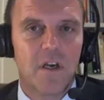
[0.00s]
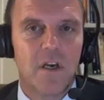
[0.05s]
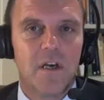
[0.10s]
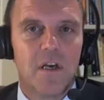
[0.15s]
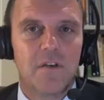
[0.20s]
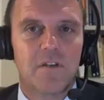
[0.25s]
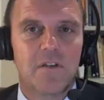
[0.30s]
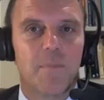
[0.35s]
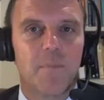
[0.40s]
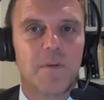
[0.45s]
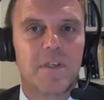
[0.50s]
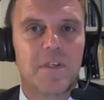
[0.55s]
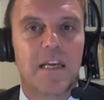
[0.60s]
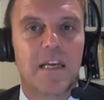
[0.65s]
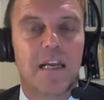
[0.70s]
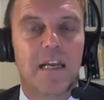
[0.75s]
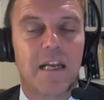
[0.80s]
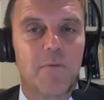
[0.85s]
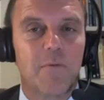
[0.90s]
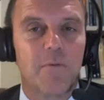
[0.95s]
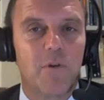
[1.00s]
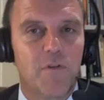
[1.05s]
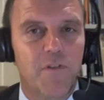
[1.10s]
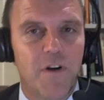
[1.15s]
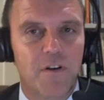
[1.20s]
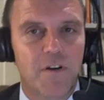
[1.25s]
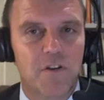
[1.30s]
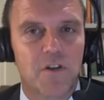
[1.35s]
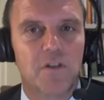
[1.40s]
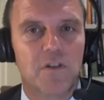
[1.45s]
So particularly we're all
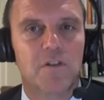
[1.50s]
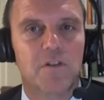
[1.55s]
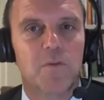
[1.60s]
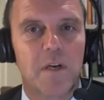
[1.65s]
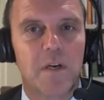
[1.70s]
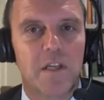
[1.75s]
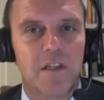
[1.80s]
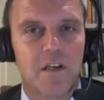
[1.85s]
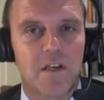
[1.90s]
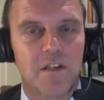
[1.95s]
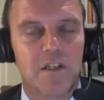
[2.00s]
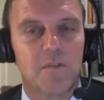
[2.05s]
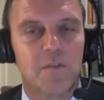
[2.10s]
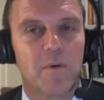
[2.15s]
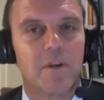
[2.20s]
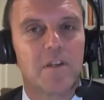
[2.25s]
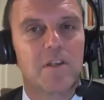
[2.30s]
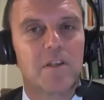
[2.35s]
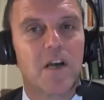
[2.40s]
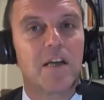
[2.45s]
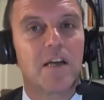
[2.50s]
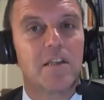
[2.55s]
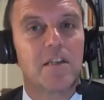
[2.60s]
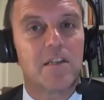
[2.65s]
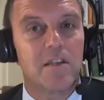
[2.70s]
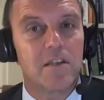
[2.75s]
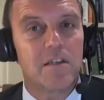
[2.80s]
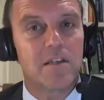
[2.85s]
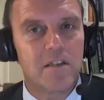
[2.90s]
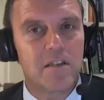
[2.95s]
focused on 2030, where
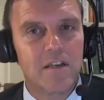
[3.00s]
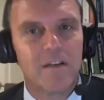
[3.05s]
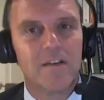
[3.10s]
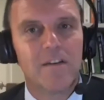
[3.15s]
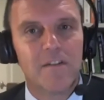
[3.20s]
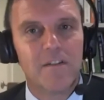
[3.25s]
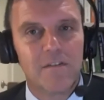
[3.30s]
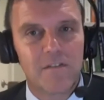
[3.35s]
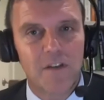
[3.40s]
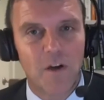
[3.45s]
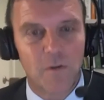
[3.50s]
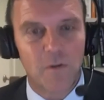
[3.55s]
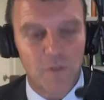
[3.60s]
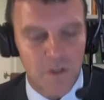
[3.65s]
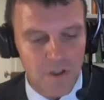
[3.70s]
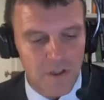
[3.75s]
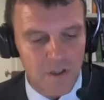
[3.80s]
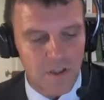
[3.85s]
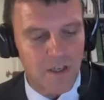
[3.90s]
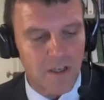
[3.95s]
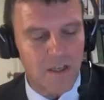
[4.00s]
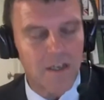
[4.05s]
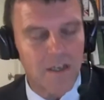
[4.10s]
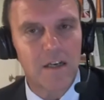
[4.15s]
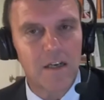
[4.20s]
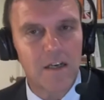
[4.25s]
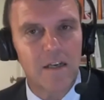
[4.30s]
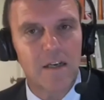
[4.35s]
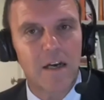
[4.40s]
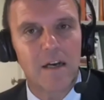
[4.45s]
scientists told us in
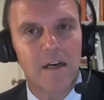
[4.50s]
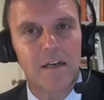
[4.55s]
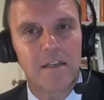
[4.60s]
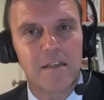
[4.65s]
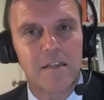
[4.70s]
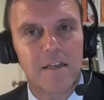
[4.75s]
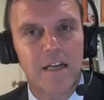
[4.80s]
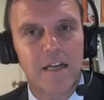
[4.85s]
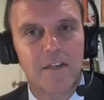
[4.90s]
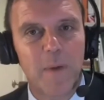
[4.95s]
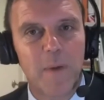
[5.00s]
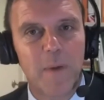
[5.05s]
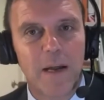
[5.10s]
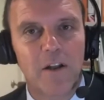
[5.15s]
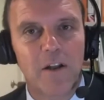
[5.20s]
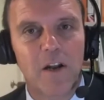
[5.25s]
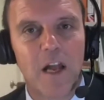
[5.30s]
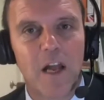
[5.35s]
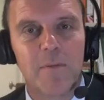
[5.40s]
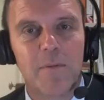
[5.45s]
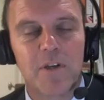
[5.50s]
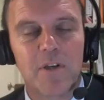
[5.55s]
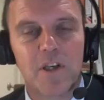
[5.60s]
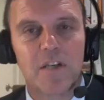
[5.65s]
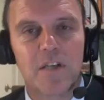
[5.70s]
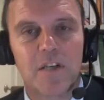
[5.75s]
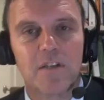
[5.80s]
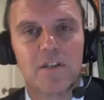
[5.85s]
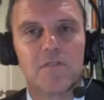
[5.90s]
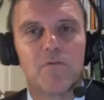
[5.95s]
the International Panel on Climate
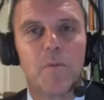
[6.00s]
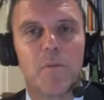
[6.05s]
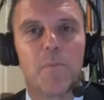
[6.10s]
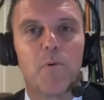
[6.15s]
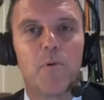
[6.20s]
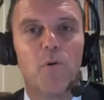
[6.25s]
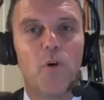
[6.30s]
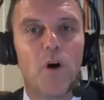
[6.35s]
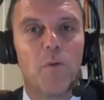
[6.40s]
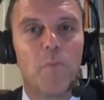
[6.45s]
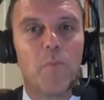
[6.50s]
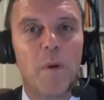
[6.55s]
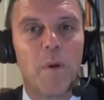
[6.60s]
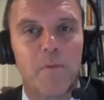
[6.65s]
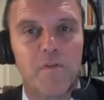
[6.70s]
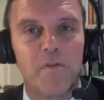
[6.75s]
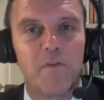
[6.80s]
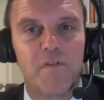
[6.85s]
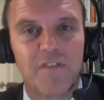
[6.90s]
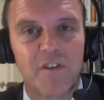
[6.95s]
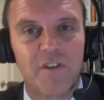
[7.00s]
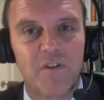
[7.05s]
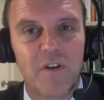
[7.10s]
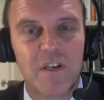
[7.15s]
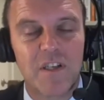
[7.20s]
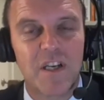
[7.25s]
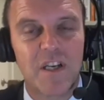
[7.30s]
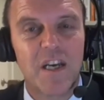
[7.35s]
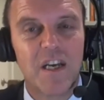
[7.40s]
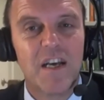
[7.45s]
Change's report on 1.5
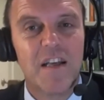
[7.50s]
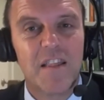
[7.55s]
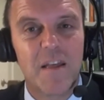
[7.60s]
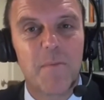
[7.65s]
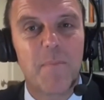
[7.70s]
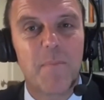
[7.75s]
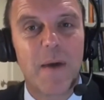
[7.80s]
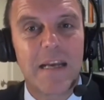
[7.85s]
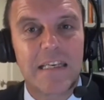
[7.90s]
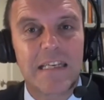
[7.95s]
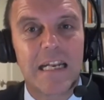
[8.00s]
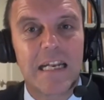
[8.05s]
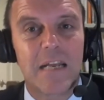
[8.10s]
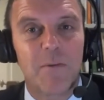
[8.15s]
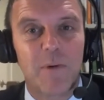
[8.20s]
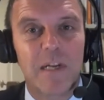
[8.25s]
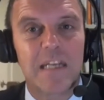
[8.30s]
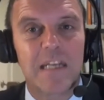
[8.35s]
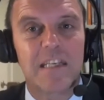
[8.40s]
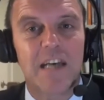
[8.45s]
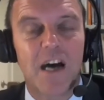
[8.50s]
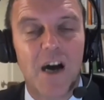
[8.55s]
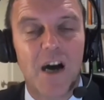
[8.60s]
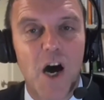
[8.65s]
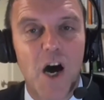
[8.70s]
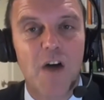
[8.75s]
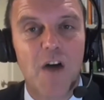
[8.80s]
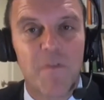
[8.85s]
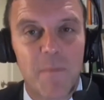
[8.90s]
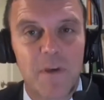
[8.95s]
degrees that basically we need to
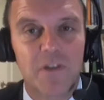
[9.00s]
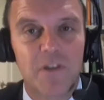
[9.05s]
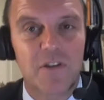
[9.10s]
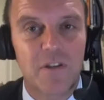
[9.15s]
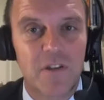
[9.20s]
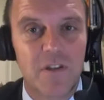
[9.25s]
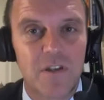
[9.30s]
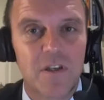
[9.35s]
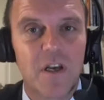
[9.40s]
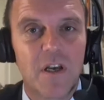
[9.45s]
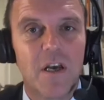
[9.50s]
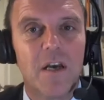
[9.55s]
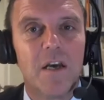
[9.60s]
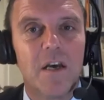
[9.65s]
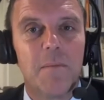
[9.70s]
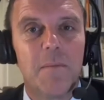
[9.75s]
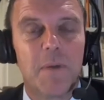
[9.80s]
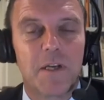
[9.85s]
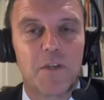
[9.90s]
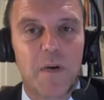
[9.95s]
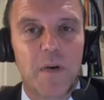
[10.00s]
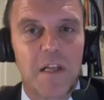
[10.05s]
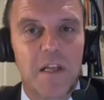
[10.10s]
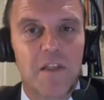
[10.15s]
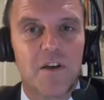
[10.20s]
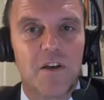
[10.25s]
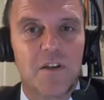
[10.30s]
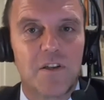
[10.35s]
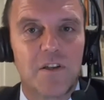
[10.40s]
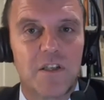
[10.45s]
halve emissions by
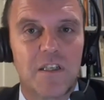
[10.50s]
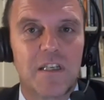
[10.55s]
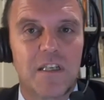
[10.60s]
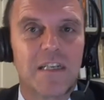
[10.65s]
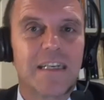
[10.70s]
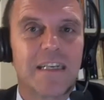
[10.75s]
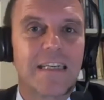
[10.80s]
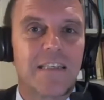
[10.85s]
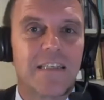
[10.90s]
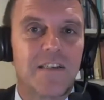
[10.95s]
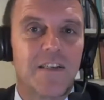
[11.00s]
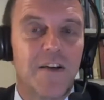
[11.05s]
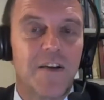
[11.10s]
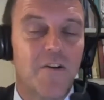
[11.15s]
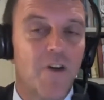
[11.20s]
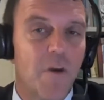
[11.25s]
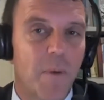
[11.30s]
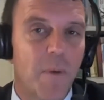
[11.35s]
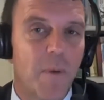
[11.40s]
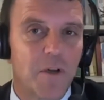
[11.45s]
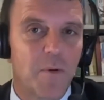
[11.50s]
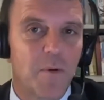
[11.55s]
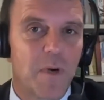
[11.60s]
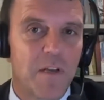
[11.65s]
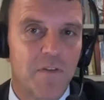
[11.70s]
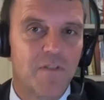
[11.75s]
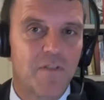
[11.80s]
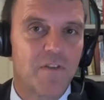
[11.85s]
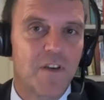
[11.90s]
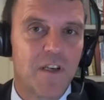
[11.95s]
2030 and get to zero by
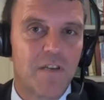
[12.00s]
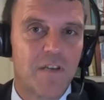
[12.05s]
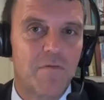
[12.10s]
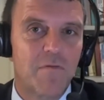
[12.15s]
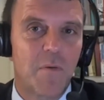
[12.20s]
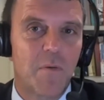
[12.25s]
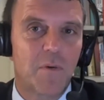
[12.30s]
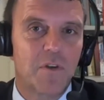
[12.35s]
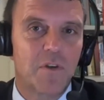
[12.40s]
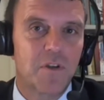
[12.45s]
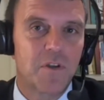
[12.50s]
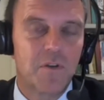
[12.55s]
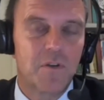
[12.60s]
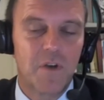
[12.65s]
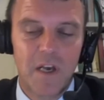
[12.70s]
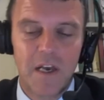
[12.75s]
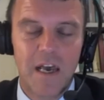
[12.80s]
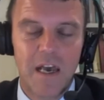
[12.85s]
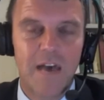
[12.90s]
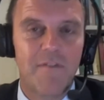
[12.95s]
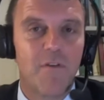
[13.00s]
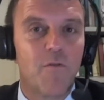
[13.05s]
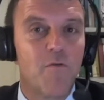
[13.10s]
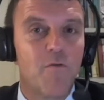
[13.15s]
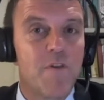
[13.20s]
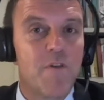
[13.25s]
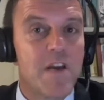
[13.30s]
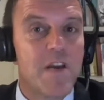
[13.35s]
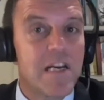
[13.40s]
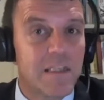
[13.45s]
2050 if we want to have a
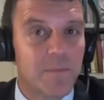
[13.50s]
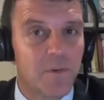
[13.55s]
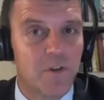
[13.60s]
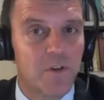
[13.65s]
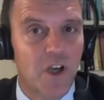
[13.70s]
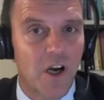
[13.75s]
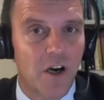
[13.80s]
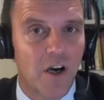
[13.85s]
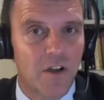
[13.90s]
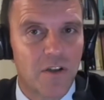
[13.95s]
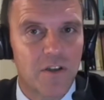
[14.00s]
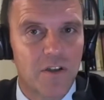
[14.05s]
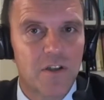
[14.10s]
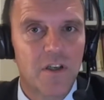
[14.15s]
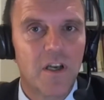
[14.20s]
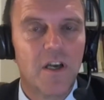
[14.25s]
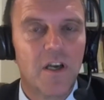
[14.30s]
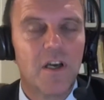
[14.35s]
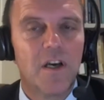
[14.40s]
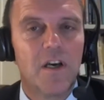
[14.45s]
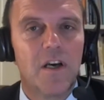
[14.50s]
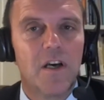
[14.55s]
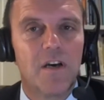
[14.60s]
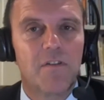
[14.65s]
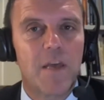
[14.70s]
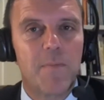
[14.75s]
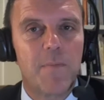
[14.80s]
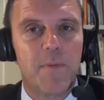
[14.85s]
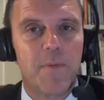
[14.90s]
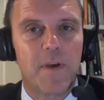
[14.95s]
reasonable chance
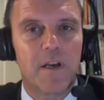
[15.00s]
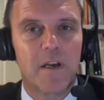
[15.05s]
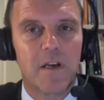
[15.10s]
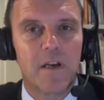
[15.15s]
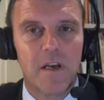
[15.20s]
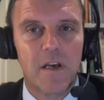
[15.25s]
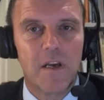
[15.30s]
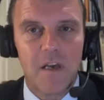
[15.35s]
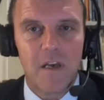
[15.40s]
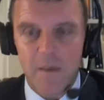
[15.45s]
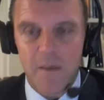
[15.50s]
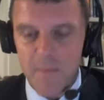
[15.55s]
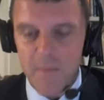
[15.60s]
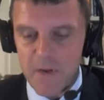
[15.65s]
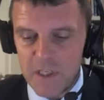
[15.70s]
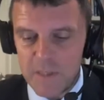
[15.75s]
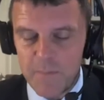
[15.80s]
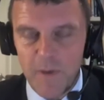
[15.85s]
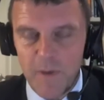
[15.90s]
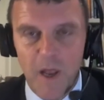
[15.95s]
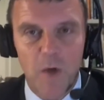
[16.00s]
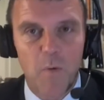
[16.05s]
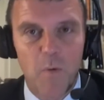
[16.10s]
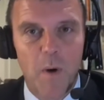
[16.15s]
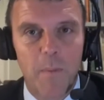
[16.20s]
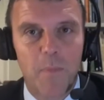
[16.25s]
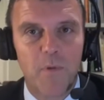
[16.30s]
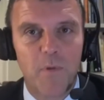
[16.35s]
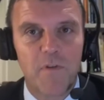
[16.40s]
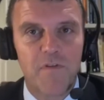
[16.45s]
of keeping emissions below
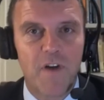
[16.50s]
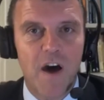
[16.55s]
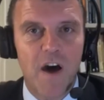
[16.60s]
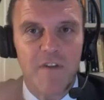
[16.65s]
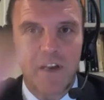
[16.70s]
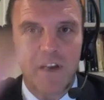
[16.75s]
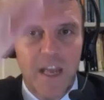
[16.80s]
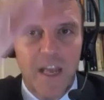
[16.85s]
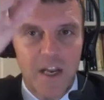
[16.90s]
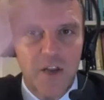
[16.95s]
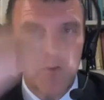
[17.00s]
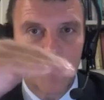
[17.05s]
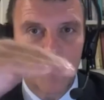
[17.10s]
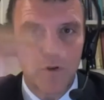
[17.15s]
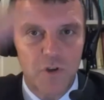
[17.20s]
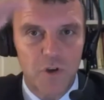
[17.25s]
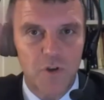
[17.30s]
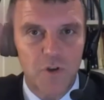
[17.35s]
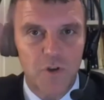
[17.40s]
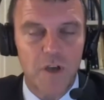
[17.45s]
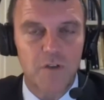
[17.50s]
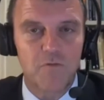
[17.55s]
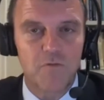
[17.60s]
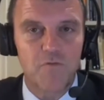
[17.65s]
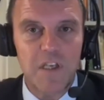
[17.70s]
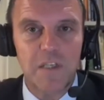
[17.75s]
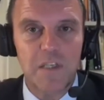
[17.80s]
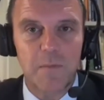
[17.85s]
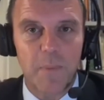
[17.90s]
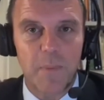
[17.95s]
1.5. And again, you also those
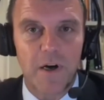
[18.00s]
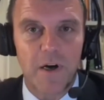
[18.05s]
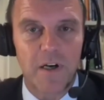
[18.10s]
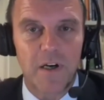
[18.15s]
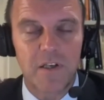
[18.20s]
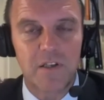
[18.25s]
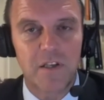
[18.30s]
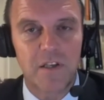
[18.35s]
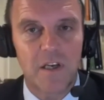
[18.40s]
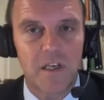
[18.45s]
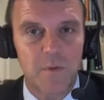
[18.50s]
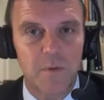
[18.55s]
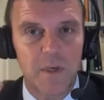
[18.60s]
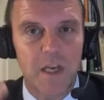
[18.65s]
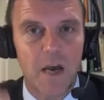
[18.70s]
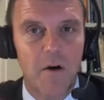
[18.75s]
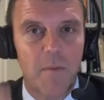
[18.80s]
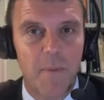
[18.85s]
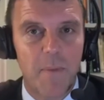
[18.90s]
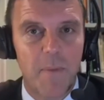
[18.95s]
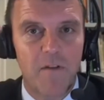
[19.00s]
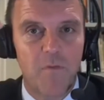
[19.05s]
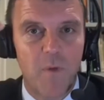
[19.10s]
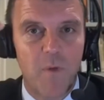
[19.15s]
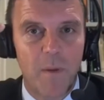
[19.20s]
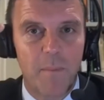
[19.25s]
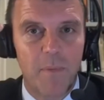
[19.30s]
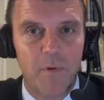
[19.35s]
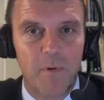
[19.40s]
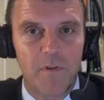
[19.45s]
risk bars that as we go above
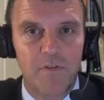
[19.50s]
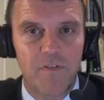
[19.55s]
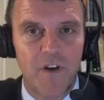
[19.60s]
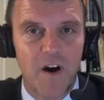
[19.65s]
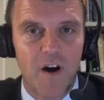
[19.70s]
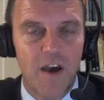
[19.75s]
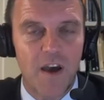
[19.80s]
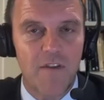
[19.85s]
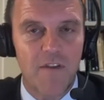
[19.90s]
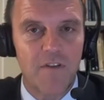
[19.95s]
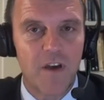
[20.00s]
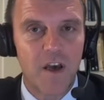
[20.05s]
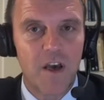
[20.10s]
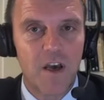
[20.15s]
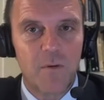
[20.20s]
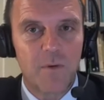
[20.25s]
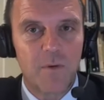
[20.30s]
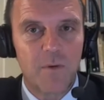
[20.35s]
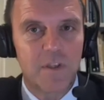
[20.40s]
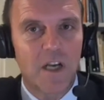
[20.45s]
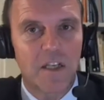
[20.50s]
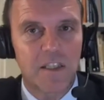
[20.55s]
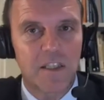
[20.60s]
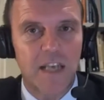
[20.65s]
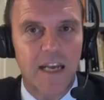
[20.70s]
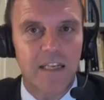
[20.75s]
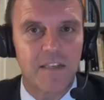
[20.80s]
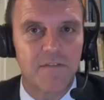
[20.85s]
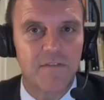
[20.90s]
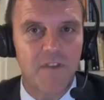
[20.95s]
1.5, we start to
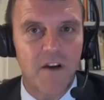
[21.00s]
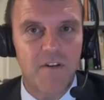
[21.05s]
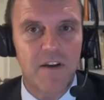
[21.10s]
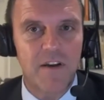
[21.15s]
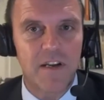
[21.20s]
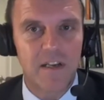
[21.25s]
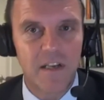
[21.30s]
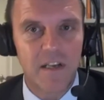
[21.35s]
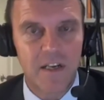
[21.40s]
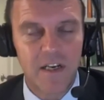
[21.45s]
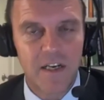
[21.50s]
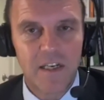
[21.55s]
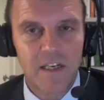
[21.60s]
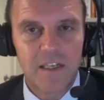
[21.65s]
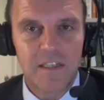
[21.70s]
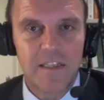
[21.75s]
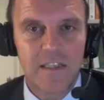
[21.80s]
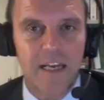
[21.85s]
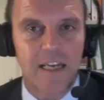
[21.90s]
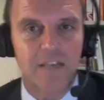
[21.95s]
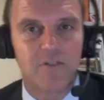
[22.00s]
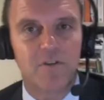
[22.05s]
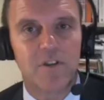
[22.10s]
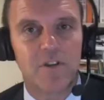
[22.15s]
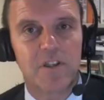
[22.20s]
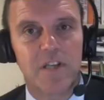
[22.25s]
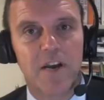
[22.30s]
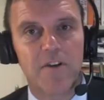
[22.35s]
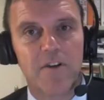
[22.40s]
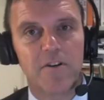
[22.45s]
get into very dangerous
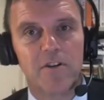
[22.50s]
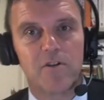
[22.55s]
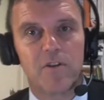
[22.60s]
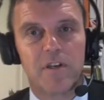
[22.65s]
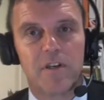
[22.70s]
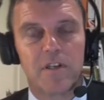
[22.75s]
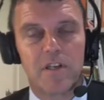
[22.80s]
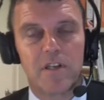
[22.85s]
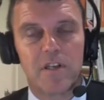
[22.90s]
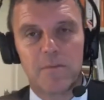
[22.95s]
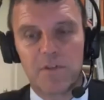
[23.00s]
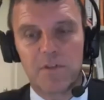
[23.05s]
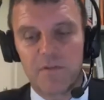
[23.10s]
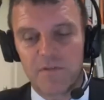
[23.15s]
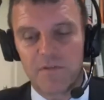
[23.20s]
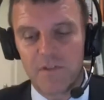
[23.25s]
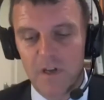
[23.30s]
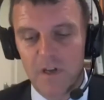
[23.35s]
territory in terms of